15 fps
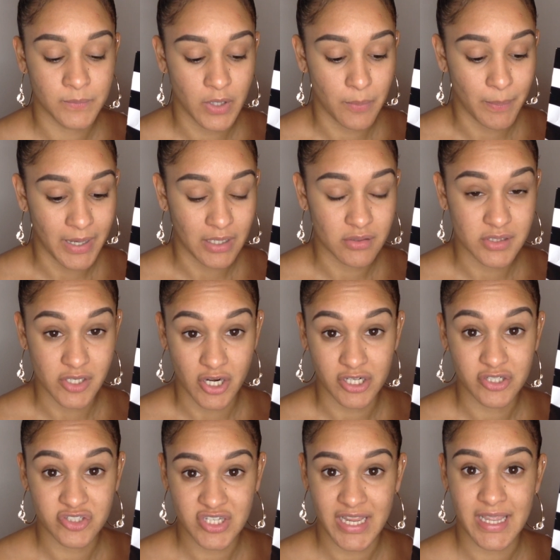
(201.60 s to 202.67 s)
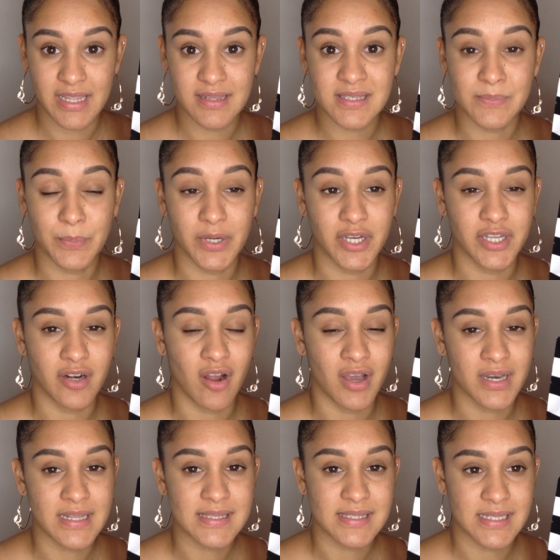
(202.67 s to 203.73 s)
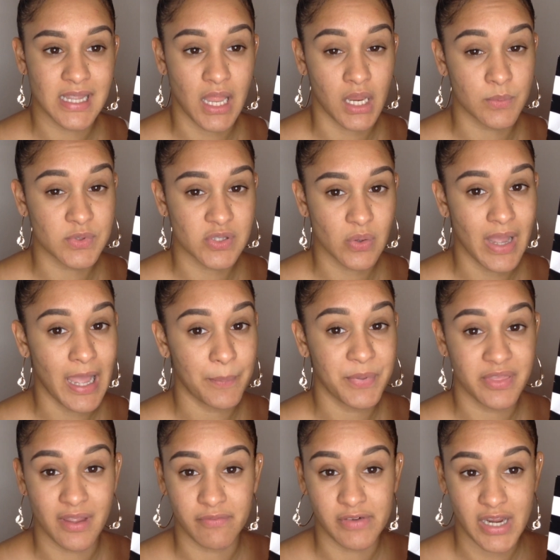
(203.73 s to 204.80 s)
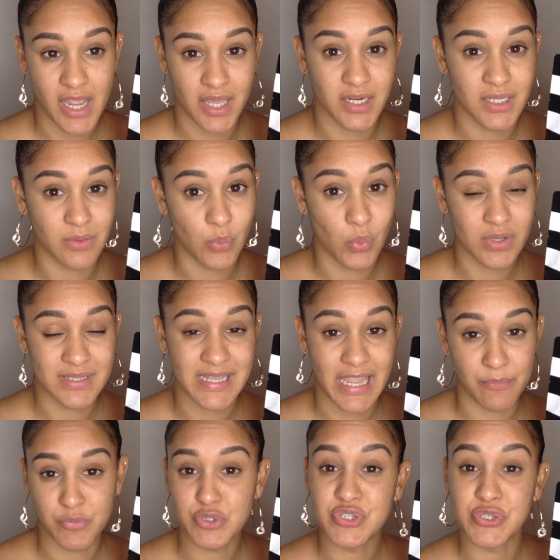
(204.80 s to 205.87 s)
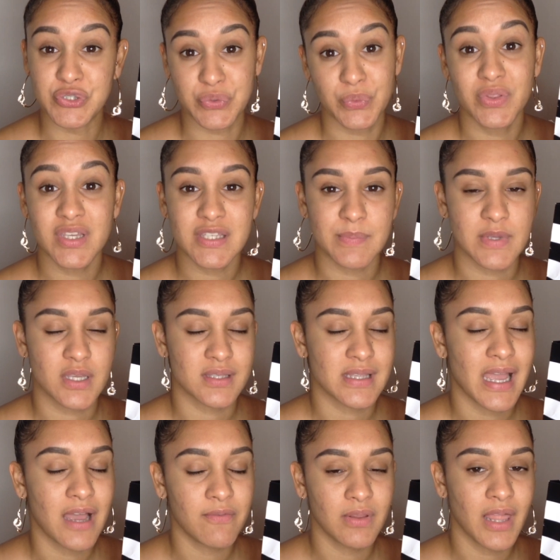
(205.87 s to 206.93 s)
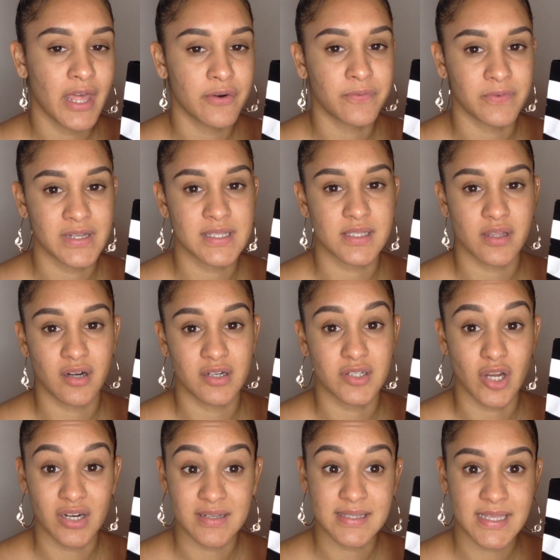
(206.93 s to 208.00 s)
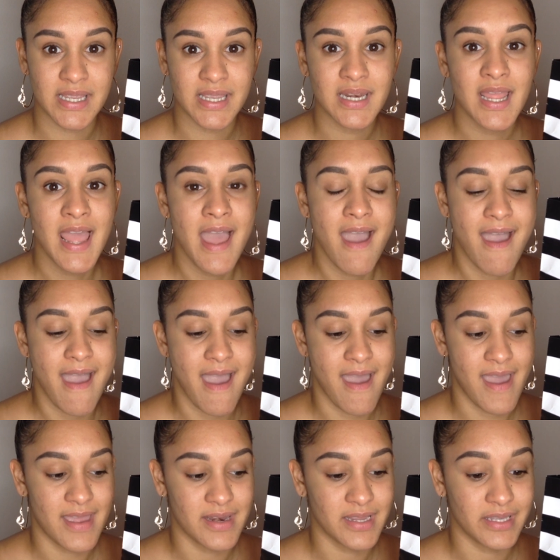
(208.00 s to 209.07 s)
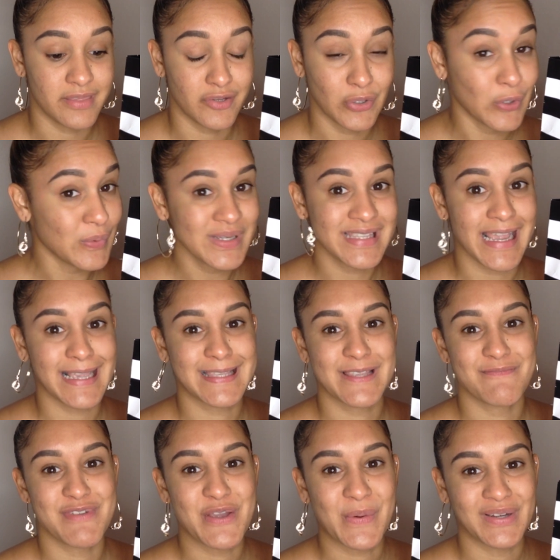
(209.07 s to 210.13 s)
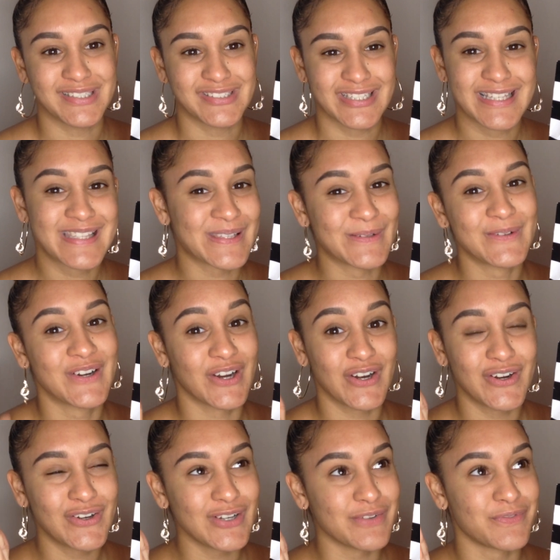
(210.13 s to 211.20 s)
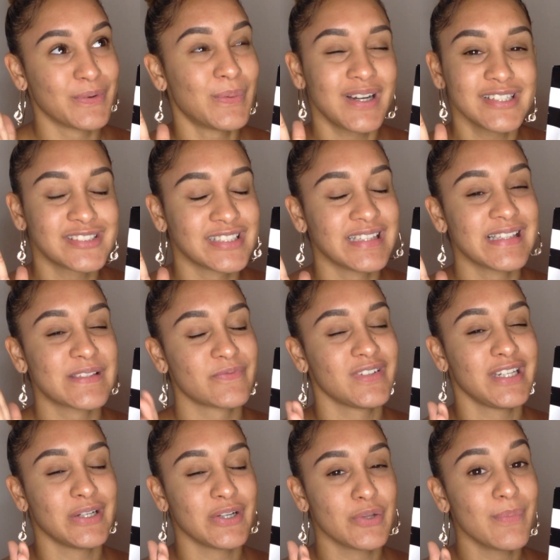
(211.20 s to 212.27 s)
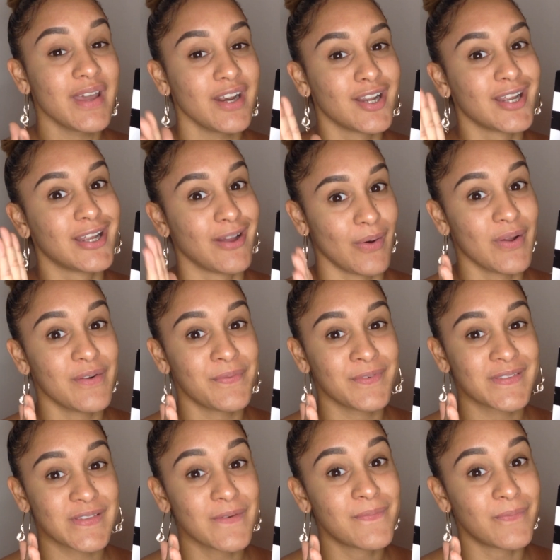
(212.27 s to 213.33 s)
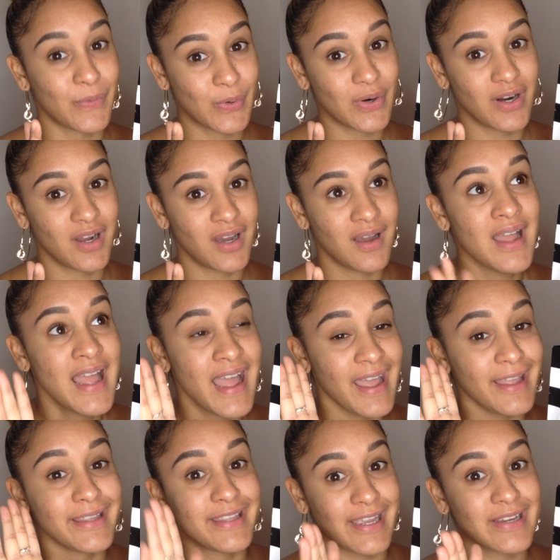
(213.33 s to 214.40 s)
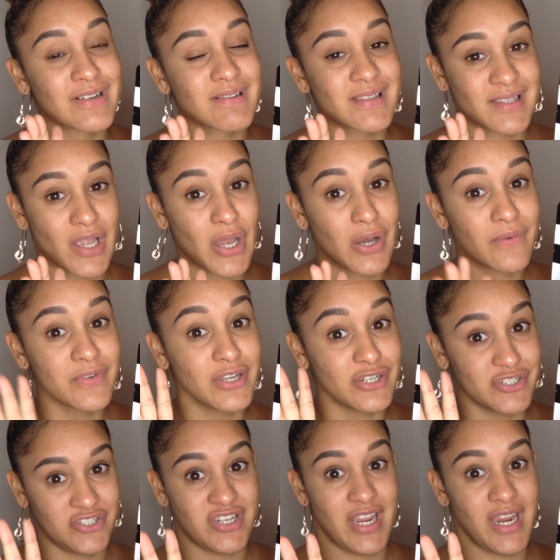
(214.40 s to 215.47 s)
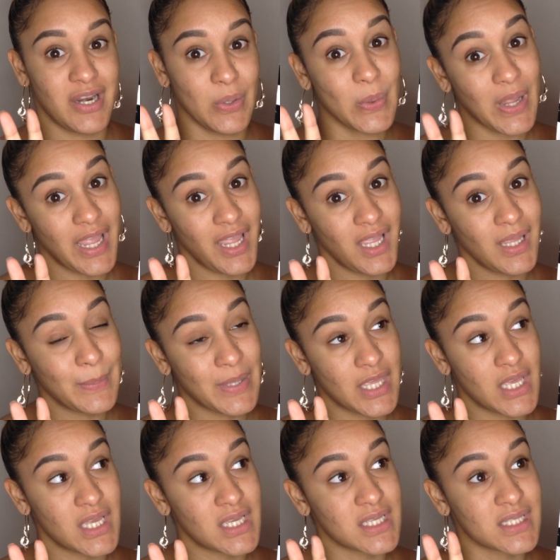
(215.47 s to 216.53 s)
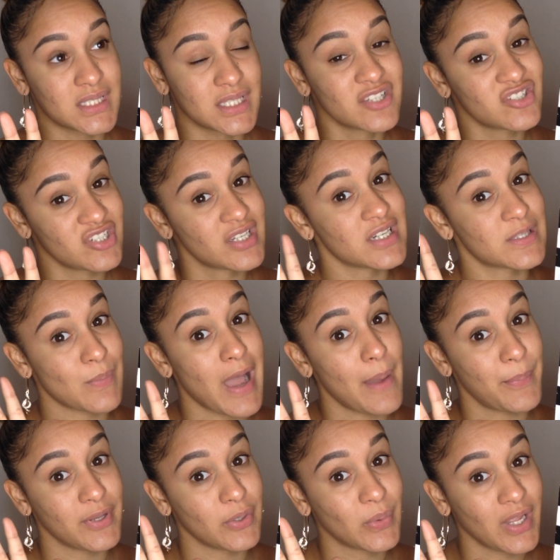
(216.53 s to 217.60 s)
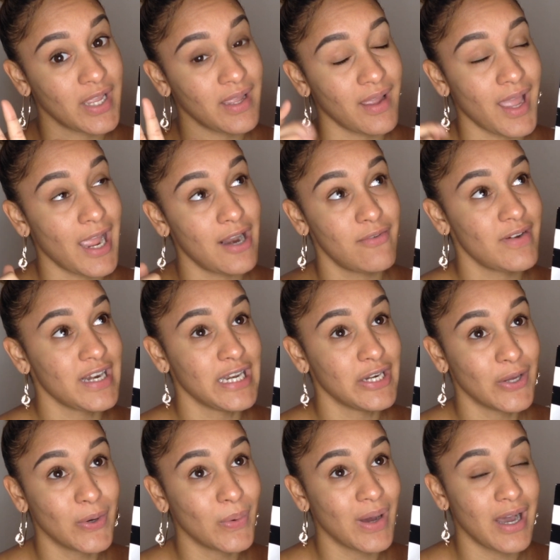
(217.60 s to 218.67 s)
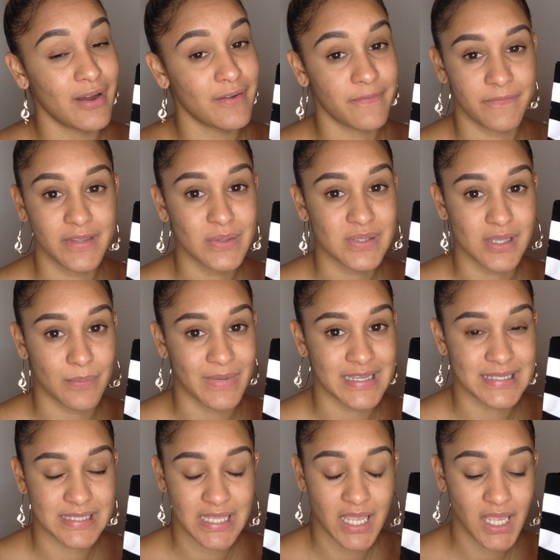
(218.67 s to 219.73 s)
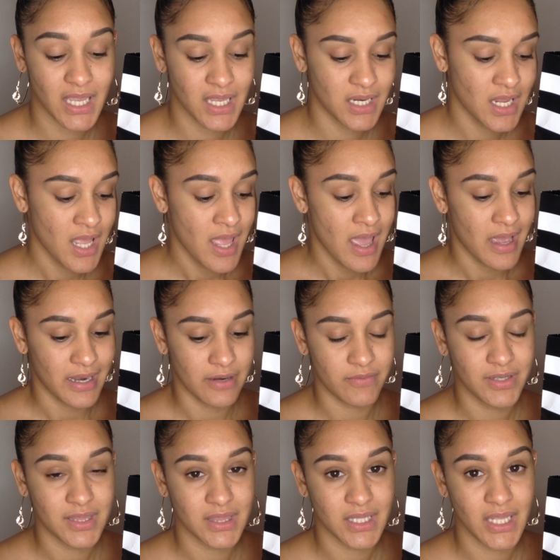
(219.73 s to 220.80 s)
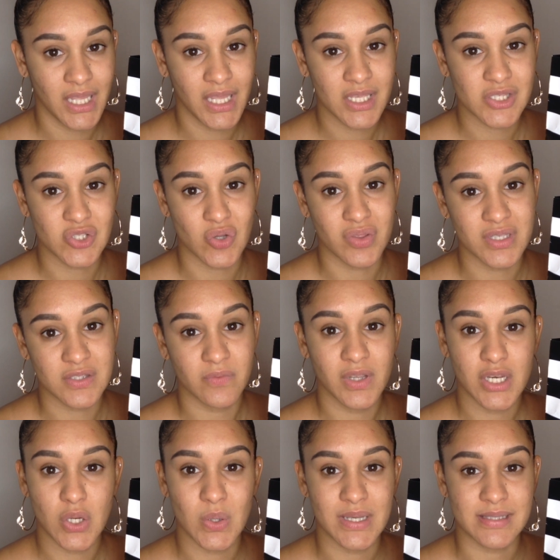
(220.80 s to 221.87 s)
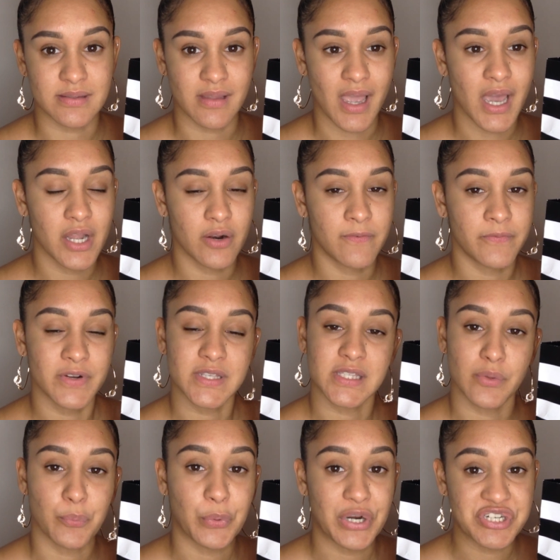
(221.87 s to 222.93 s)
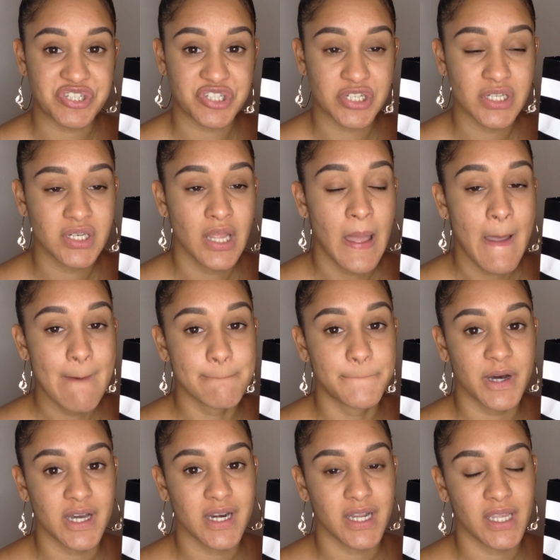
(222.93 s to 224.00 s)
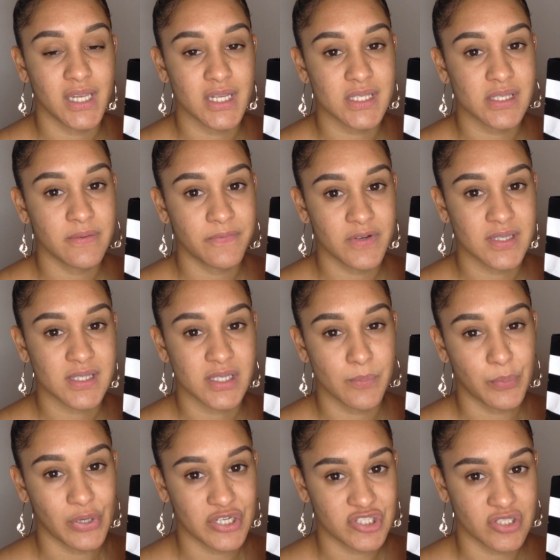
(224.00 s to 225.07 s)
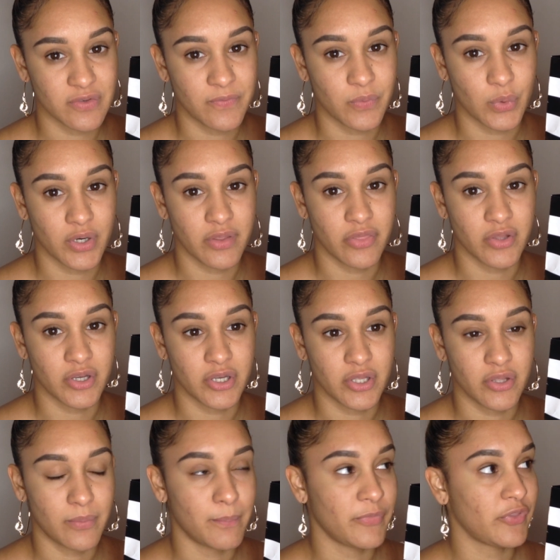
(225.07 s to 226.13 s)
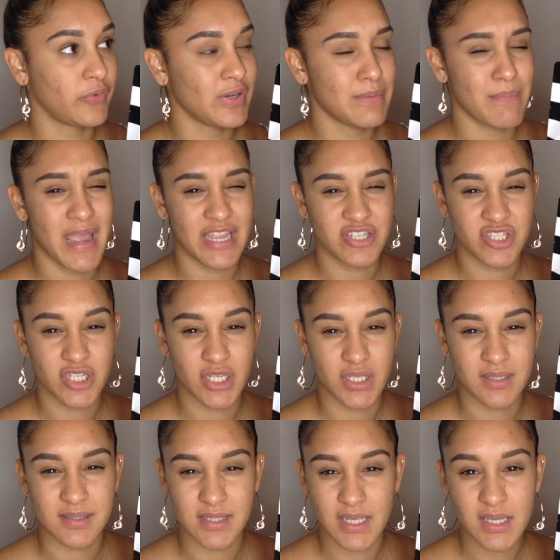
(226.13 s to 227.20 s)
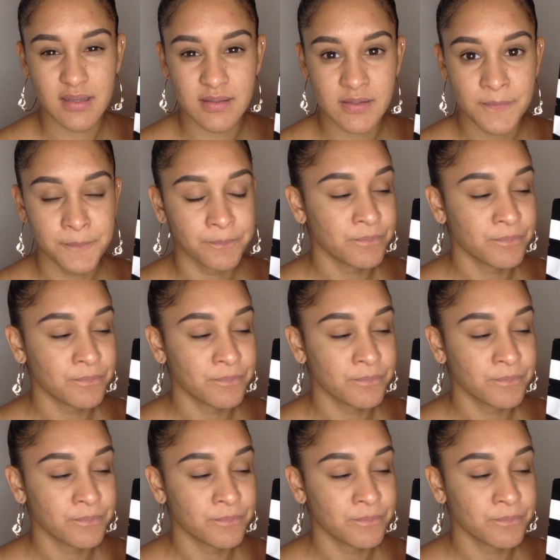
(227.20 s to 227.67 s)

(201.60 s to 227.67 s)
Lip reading: about dark shades, but honestly I'm so happy that Rihanna was able to do this because I have a lot of friends that are dark skin and they're always asking me questions. So girl, if you're watching this video, you better go to Sephora and get yourself your shade, okay? Because this shit is popping, okay? I already know how it feels on my skin and everything, so this video is not a first impression, but it is a first impression for the 3 matching sticks.